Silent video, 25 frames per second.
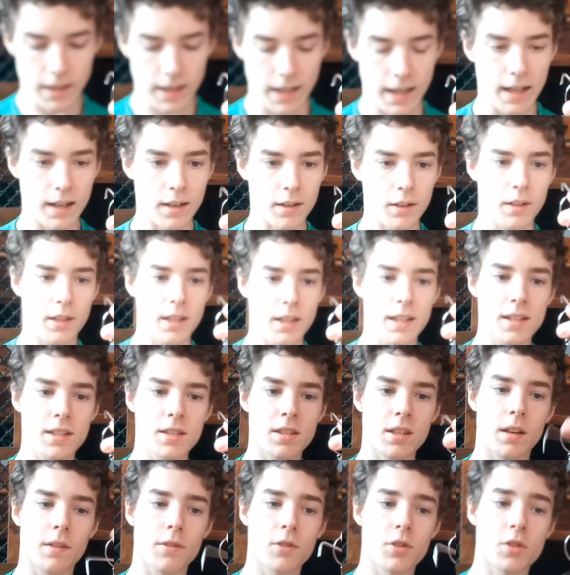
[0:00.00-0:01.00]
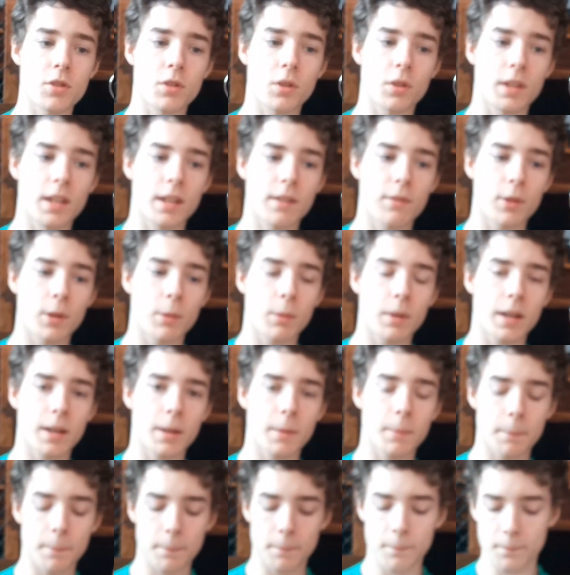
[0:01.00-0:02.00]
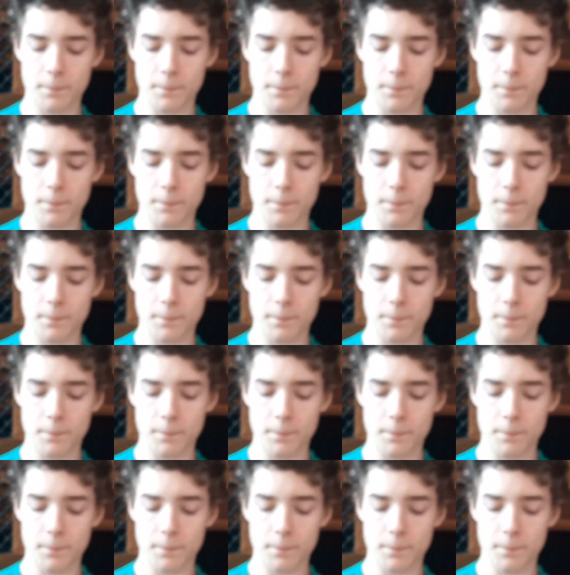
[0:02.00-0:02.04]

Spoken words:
Allen keys that have just gone everywhere,